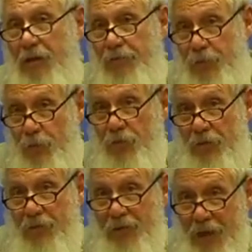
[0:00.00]
then the
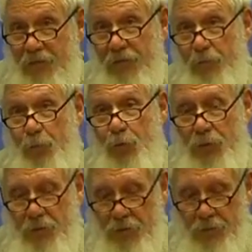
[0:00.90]
future is less
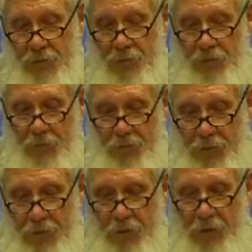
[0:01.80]
important to you,
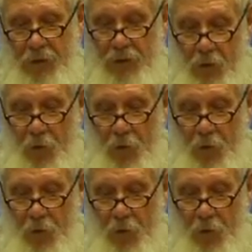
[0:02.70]
and the